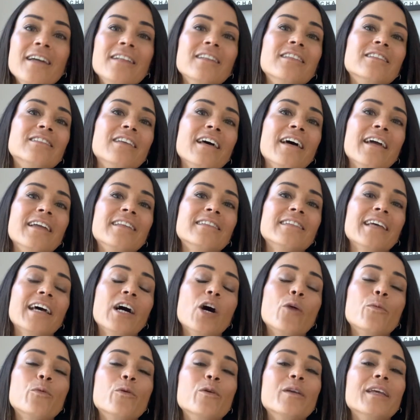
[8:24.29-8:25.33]
designed to
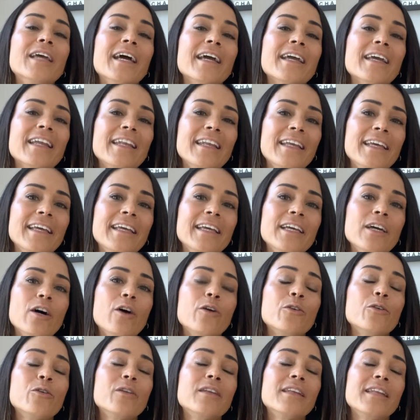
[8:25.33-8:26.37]
help you get clear
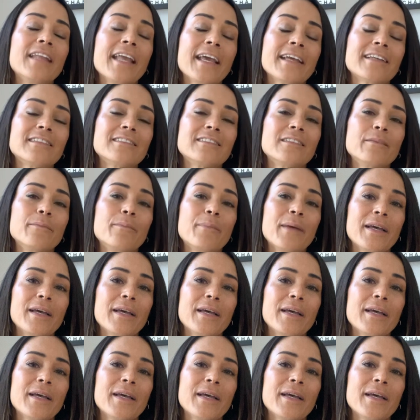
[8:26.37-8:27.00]
on your next